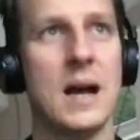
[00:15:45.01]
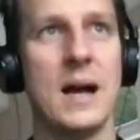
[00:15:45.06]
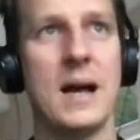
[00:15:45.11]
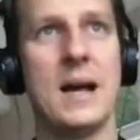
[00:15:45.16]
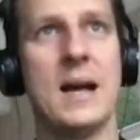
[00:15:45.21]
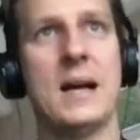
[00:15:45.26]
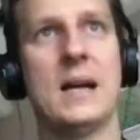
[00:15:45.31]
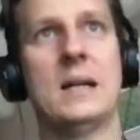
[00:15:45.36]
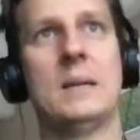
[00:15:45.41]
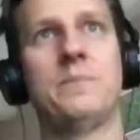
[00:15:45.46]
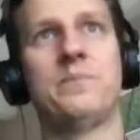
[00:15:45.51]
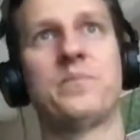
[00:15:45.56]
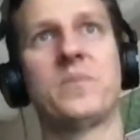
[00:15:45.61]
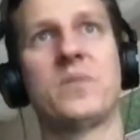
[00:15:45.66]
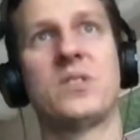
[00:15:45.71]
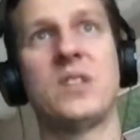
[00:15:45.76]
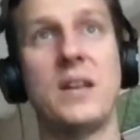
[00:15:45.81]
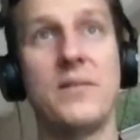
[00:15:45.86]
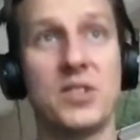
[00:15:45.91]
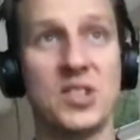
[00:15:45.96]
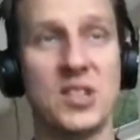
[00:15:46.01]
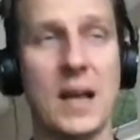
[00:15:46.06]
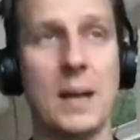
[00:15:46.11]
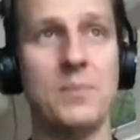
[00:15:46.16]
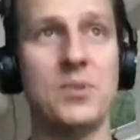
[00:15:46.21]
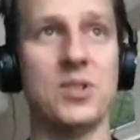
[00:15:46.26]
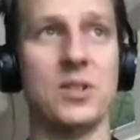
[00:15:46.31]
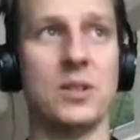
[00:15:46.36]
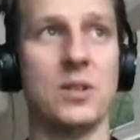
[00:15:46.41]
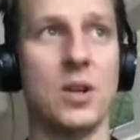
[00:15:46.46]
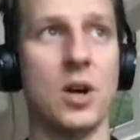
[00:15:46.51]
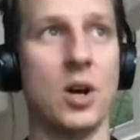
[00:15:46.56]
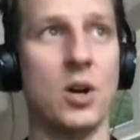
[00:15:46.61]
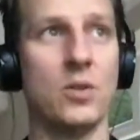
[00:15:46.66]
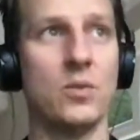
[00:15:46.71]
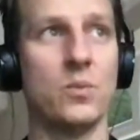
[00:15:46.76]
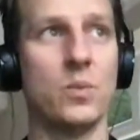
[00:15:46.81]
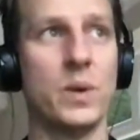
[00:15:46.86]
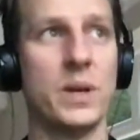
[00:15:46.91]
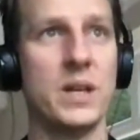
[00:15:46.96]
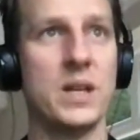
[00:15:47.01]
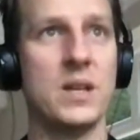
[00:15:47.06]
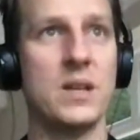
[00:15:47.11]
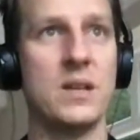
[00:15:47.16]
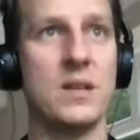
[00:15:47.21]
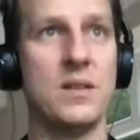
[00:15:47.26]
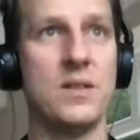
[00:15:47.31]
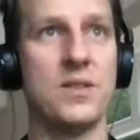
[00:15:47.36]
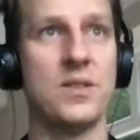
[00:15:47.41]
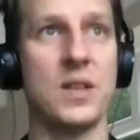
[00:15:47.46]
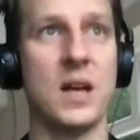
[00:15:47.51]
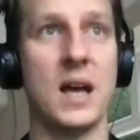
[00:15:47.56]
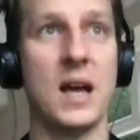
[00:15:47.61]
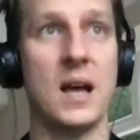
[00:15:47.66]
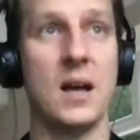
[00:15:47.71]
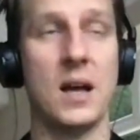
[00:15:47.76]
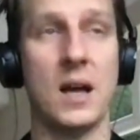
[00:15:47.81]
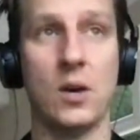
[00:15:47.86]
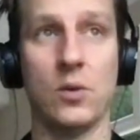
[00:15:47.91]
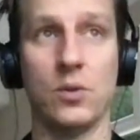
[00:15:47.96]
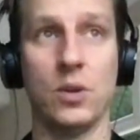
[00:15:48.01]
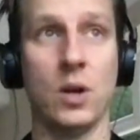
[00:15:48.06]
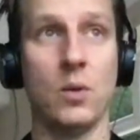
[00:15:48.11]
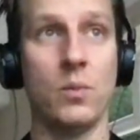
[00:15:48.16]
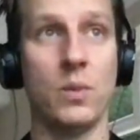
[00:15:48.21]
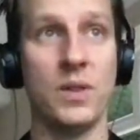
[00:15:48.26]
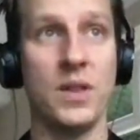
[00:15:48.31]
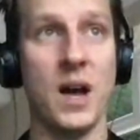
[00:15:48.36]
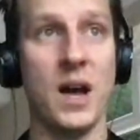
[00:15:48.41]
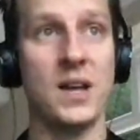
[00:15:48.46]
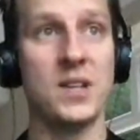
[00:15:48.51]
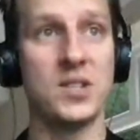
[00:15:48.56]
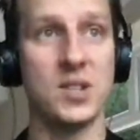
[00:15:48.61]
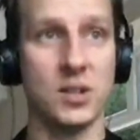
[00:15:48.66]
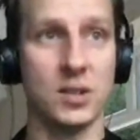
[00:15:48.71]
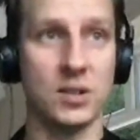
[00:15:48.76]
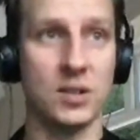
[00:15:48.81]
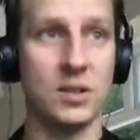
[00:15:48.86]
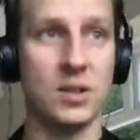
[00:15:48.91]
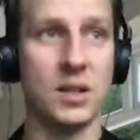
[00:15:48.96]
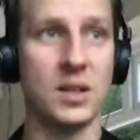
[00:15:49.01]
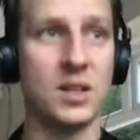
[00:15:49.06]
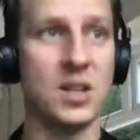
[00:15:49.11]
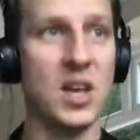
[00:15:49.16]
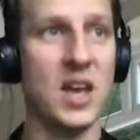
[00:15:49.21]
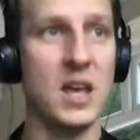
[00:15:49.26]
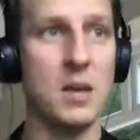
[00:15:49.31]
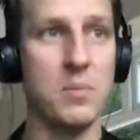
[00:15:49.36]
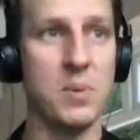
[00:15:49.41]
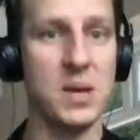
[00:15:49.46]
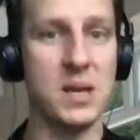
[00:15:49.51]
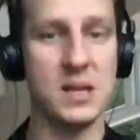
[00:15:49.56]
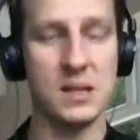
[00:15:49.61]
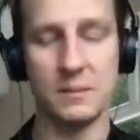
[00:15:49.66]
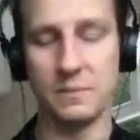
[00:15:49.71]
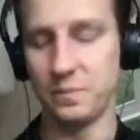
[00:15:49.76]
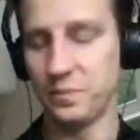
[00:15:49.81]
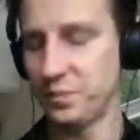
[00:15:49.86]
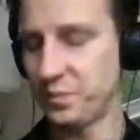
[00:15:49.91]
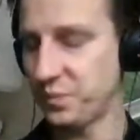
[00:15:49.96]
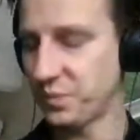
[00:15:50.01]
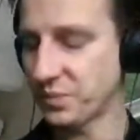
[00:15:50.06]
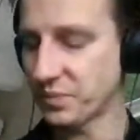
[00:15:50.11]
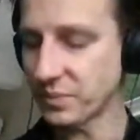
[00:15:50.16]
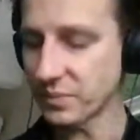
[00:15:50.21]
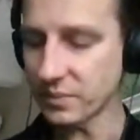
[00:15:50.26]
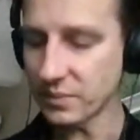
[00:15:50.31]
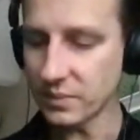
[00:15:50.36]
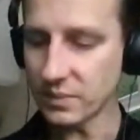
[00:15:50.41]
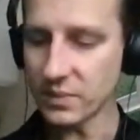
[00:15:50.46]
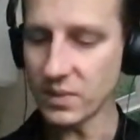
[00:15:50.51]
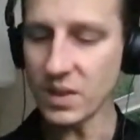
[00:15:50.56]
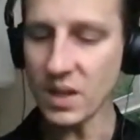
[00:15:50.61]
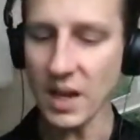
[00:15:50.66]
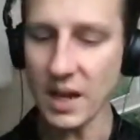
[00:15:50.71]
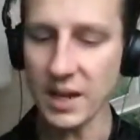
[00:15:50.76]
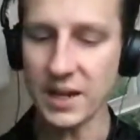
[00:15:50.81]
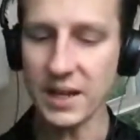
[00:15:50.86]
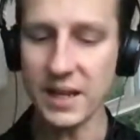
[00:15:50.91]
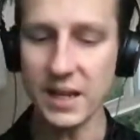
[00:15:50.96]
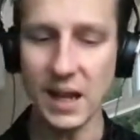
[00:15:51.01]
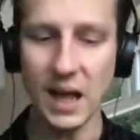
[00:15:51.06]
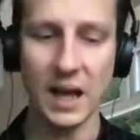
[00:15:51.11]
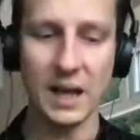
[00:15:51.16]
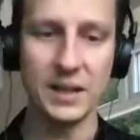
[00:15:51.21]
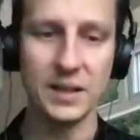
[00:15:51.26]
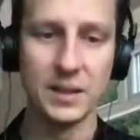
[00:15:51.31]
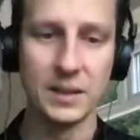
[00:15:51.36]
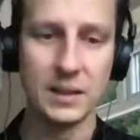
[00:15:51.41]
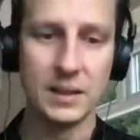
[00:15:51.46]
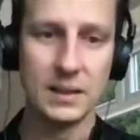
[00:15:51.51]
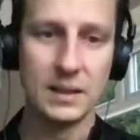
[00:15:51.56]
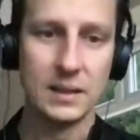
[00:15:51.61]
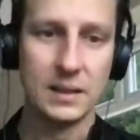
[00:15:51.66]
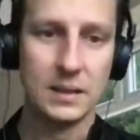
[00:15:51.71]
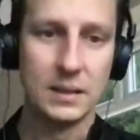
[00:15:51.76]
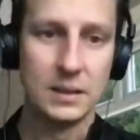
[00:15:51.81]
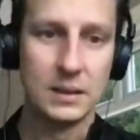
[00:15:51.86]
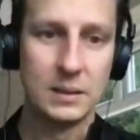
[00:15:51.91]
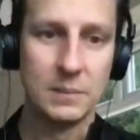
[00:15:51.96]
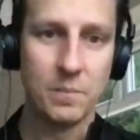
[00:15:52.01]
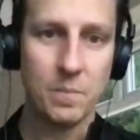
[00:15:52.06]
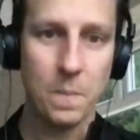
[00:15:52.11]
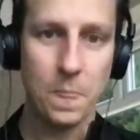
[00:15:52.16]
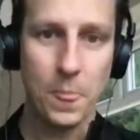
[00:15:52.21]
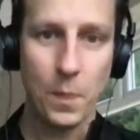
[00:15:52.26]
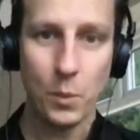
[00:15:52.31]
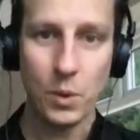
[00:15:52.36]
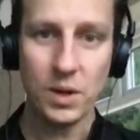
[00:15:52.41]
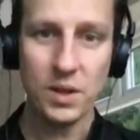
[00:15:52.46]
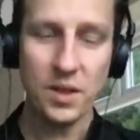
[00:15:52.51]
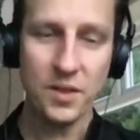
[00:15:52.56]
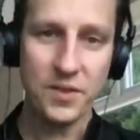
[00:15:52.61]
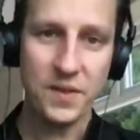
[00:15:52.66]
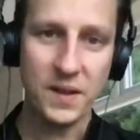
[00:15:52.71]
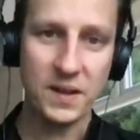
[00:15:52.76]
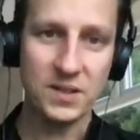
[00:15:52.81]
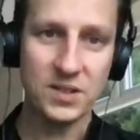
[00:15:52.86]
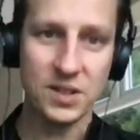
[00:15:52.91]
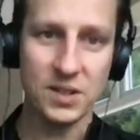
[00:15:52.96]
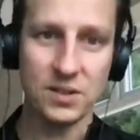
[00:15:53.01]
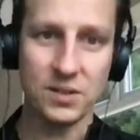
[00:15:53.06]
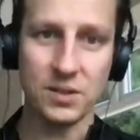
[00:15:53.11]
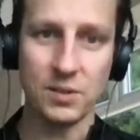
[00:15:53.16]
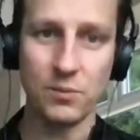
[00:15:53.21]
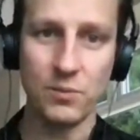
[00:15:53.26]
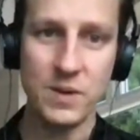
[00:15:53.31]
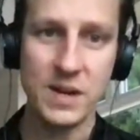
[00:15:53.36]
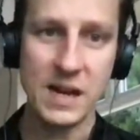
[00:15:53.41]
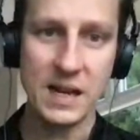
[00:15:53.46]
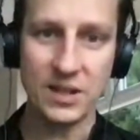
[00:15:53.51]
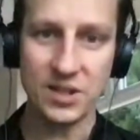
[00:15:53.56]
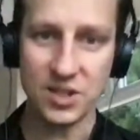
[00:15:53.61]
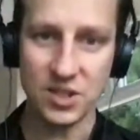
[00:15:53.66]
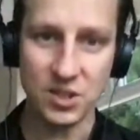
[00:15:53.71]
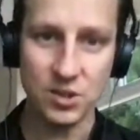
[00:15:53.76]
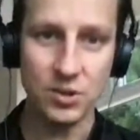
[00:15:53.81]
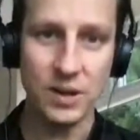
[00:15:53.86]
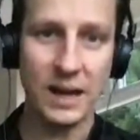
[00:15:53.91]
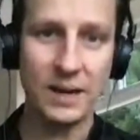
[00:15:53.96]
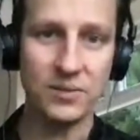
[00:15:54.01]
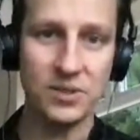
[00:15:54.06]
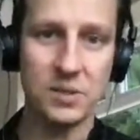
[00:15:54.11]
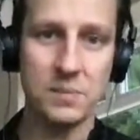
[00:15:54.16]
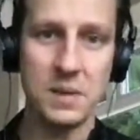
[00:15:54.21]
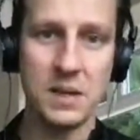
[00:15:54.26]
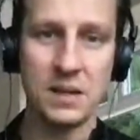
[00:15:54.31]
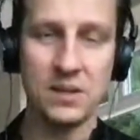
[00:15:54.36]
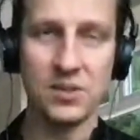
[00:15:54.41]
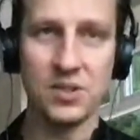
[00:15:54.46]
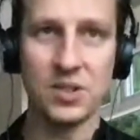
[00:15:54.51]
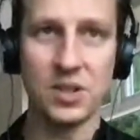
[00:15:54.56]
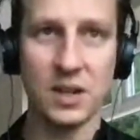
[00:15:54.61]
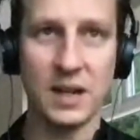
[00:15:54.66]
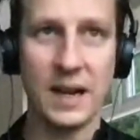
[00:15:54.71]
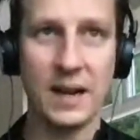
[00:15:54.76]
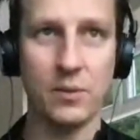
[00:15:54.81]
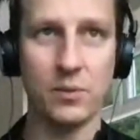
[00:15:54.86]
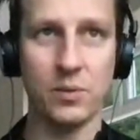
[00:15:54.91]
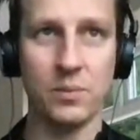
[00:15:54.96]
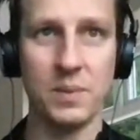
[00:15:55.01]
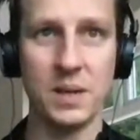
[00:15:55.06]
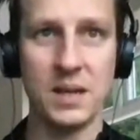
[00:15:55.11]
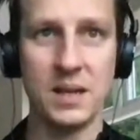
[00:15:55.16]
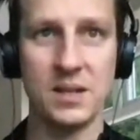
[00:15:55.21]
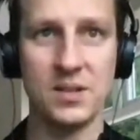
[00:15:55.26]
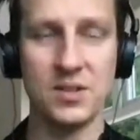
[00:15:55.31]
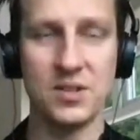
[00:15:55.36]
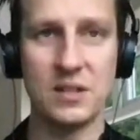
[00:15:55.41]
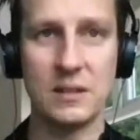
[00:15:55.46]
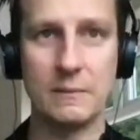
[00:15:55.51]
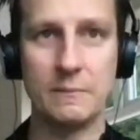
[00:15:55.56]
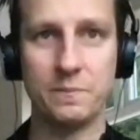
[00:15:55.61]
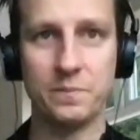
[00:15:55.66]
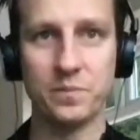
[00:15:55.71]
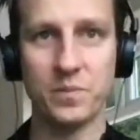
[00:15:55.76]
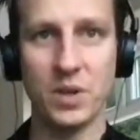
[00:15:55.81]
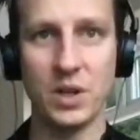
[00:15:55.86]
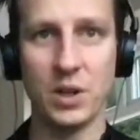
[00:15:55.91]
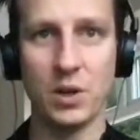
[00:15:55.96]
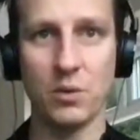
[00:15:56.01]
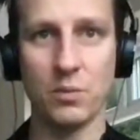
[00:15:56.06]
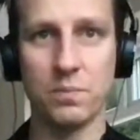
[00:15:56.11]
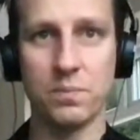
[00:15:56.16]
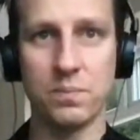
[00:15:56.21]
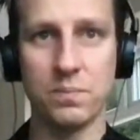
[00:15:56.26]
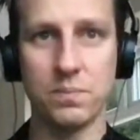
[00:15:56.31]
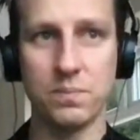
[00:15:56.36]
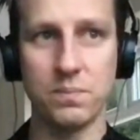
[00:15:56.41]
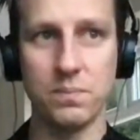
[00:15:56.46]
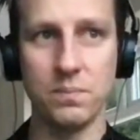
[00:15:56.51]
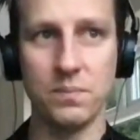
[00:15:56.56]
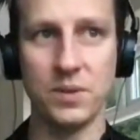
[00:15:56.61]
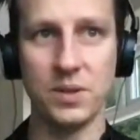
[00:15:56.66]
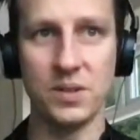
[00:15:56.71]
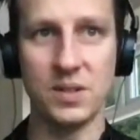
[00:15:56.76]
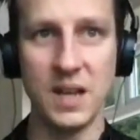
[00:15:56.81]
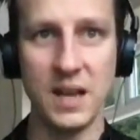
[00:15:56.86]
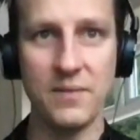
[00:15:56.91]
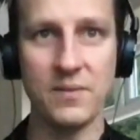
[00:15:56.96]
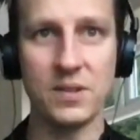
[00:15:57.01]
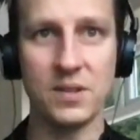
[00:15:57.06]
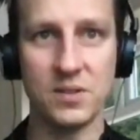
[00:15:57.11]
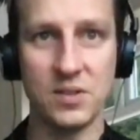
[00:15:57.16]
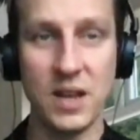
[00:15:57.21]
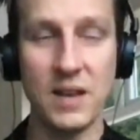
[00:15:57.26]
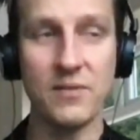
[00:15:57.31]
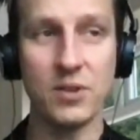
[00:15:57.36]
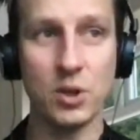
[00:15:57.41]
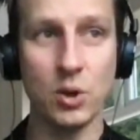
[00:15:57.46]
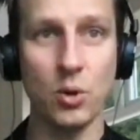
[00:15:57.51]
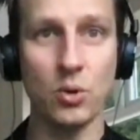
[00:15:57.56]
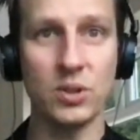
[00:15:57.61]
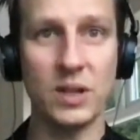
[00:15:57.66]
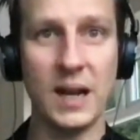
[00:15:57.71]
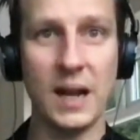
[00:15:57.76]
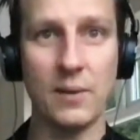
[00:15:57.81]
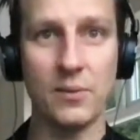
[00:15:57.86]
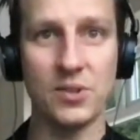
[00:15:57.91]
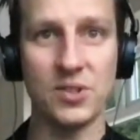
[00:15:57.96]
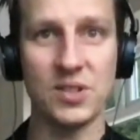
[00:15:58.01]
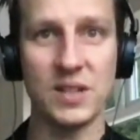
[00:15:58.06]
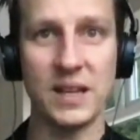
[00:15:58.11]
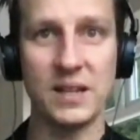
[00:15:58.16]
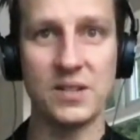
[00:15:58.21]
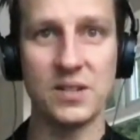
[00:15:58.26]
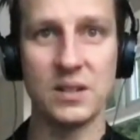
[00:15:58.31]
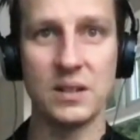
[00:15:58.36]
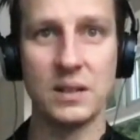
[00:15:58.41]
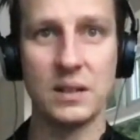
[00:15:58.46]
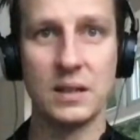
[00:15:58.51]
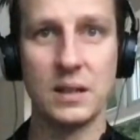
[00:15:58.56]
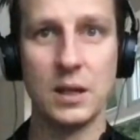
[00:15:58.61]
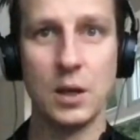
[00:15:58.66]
to David Sampson on with Isaac and KB and Eli, one of the things that really stood out to me and stuck out with me is, you know, that David called it out and said,